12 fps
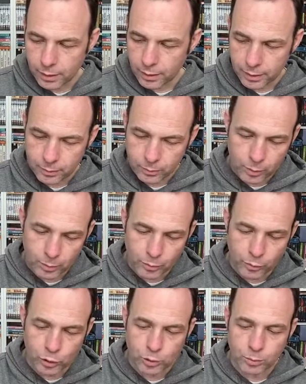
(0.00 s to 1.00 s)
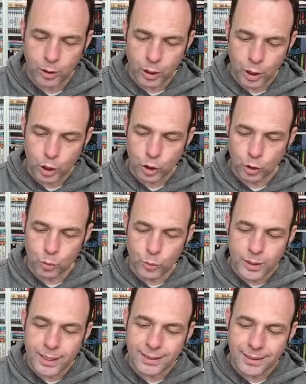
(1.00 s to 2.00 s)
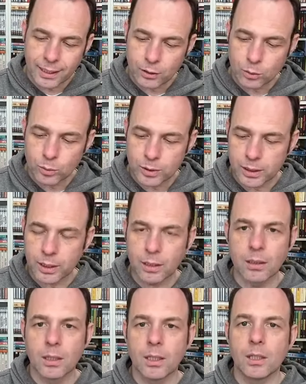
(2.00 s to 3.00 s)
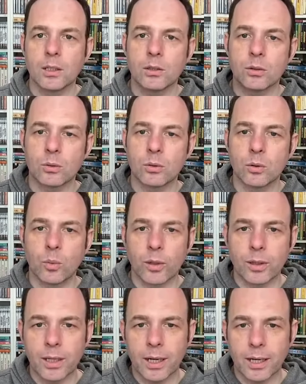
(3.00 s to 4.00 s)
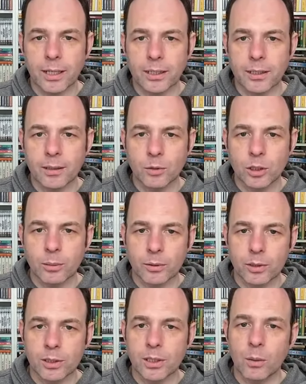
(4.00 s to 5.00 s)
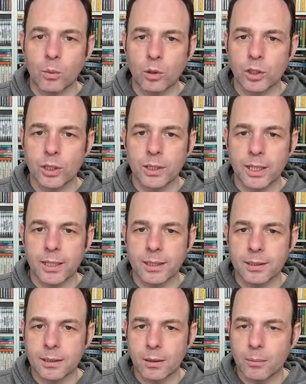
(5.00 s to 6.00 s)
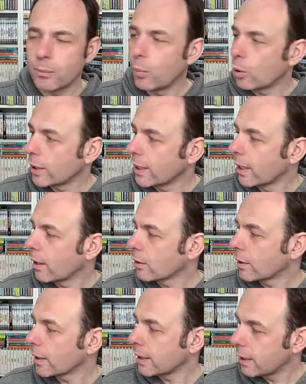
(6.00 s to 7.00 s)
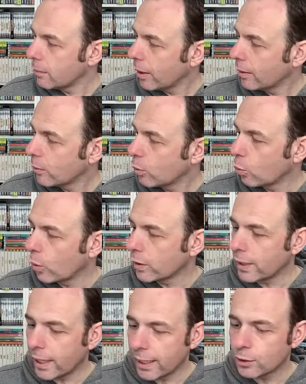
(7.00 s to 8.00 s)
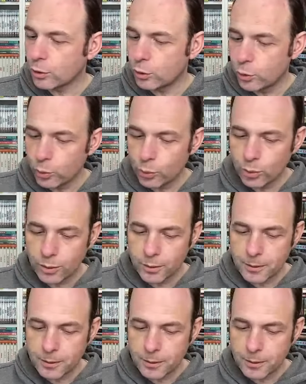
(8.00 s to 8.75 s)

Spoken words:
Then we've got some Eureka titles here. So one that I am just about to start watching is Bodyguard Kiba 1 and 2.